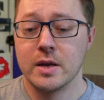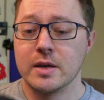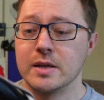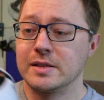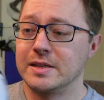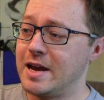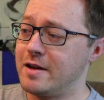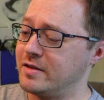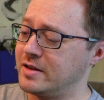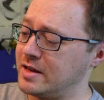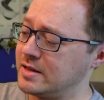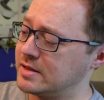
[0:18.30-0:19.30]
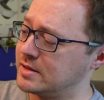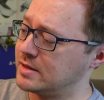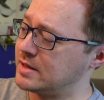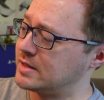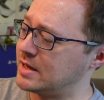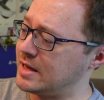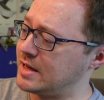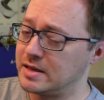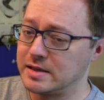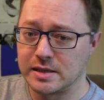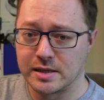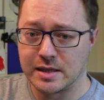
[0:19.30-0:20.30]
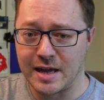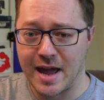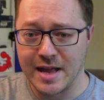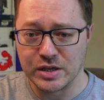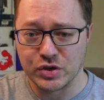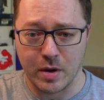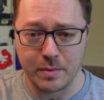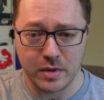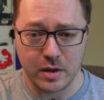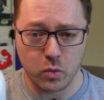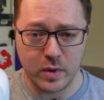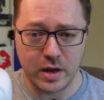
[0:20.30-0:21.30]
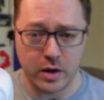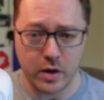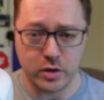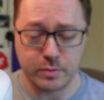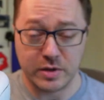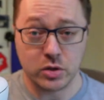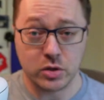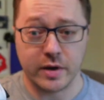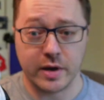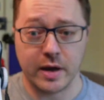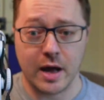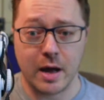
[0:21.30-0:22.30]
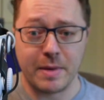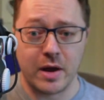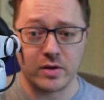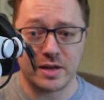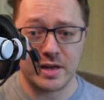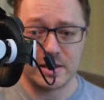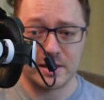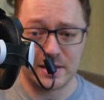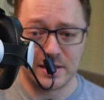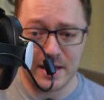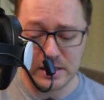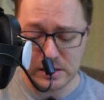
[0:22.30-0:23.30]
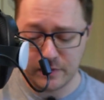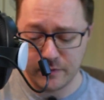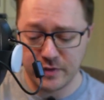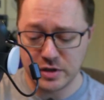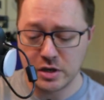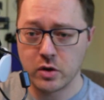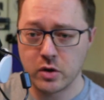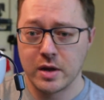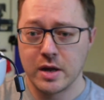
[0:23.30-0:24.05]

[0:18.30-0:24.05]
So here it is. This is the head strap that we are going to be talking about in today's video.